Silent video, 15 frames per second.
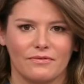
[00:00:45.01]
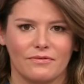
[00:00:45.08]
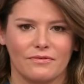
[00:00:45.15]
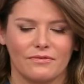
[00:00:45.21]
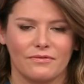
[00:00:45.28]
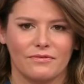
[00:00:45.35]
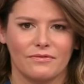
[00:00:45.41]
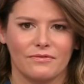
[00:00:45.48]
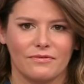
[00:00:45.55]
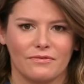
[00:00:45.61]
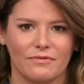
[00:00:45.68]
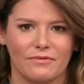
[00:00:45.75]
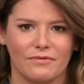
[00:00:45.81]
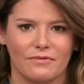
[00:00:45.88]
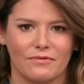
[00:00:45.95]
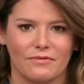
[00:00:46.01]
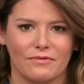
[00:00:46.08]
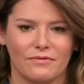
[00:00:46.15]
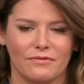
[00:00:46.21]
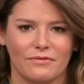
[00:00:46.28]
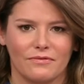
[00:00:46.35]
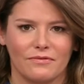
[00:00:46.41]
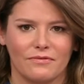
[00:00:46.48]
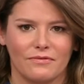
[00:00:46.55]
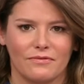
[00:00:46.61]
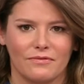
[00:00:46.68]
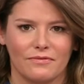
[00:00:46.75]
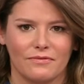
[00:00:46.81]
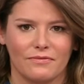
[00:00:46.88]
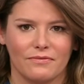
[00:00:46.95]

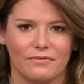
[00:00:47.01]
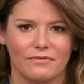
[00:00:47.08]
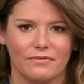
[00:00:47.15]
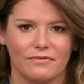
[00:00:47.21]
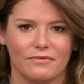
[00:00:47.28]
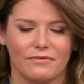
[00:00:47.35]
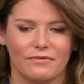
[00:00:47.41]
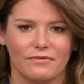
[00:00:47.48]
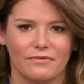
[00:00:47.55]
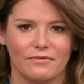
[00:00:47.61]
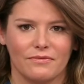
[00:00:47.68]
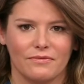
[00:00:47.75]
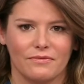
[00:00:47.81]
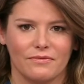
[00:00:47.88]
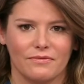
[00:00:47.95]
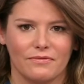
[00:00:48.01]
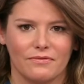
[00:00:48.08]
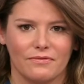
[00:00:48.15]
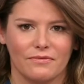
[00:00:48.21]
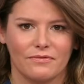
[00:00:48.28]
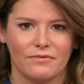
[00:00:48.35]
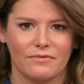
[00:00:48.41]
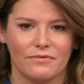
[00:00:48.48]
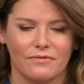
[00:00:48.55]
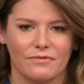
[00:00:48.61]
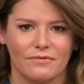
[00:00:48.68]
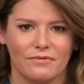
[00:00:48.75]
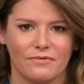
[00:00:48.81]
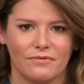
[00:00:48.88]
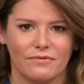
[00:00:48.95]

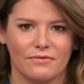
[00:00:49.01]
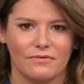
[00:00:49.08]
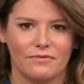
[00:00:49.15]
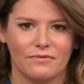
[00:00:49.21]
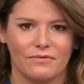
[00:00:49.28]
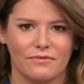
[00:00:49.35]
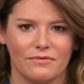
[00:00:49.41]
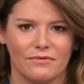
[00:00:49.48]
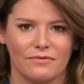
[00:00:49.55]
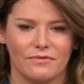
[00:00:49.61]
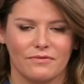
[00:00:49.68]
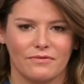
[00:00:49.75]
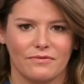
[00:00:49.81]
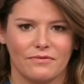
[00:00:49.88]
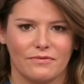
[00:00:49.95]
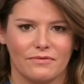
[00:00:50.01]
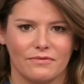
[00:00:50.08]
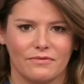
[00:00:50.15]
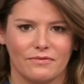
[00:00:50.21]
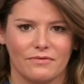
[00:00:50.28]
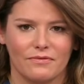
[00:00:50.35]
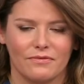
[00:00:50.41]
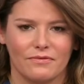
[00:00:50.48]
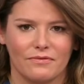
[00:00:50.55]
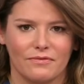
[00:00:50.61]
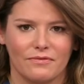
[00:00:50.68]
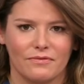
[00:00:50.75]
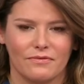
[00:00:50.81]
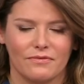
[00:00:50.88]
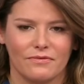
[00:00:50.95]

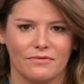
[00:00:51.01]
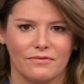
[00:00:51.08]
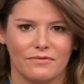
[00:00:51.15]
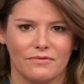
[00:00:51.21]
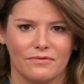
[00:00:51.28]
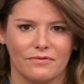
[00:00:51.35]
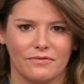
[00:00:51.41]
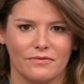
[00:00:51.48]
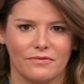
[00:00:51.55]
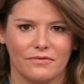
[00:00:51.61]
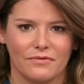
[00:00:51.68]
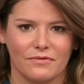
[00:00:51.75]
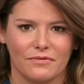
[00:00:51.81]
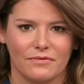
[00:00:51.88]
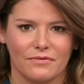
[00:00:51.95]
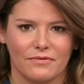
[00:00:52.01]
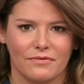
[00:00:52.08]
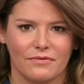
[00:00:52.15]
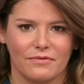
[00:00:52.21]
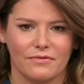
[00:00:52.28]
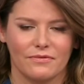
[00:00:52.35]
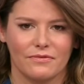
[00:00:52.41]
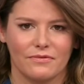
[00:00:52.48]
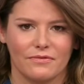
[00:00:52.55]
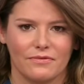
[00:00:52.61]
This person isn't speaking.